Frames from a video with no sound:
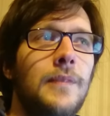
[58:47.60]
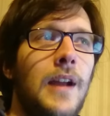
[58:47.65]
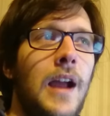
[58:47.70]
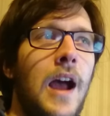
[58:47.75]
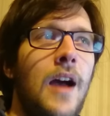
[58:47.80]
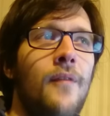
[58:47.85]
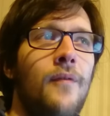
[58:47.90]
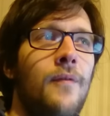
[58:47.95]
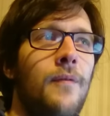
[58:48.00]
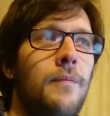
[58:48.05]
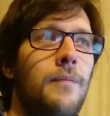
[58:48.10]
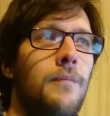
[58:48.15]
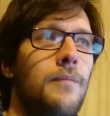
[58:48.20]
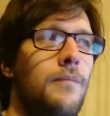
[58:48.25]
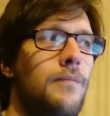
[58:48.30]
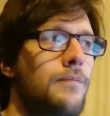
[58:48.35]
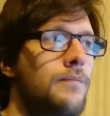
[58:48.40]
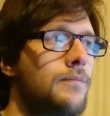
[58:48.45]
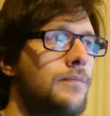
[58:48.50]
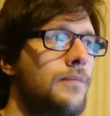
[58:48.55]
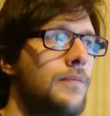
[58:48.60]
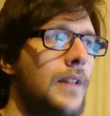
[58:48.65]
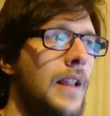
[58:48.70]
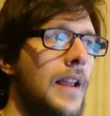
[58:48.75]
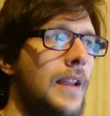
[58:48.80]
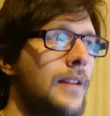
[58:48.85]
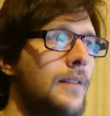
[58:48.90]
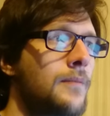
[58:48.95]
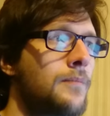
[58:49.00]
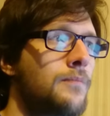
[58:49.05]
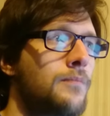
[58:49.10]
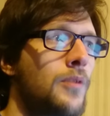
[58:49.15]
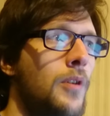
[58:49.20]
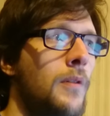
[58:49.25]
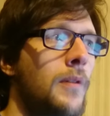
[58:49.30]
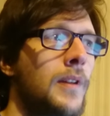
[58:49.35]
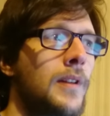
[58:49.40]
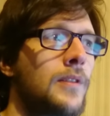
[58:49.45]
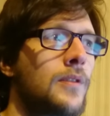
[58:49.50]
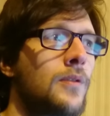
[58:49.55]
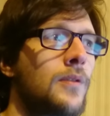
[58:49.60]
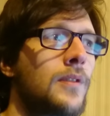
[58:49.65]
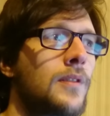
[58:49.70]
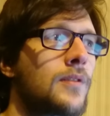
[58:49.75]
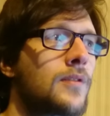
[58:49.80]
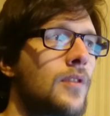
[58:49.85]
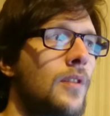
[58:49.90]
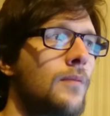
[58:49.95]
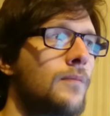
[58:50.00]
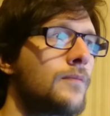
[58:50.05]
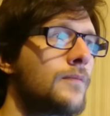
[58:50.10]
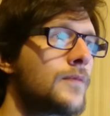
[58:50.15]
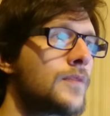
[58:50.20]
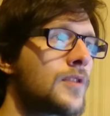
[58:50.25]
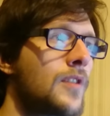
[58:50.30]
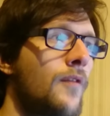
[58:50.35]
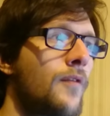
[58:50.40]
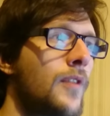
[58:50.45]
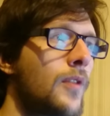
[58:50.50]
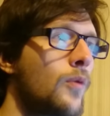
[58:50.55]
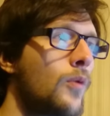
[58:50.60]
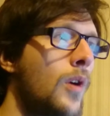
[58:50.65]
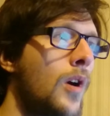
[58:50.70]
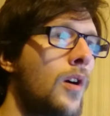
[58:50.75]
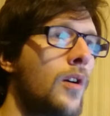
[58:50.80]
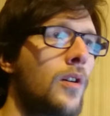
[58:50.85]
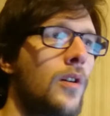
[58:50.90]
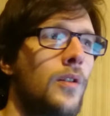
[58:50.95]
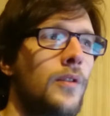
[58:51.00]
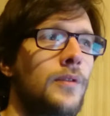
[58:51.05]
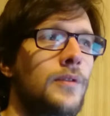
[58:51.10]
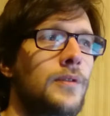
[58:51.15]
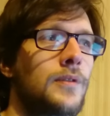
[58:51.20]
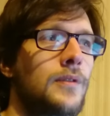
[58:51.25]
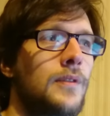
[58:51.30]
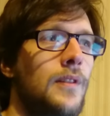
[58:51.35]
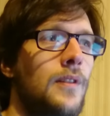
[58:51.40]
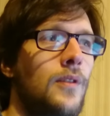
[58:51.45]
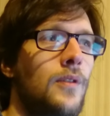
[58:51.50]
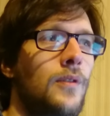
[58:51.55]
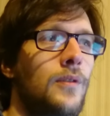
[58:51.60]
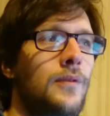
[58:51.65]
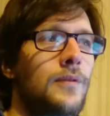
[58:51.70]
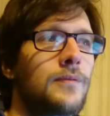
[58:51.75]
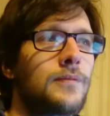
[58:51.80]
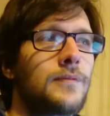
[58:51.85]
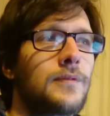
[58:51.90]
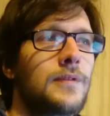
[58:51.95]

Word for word: have like probably doing some something wrong or or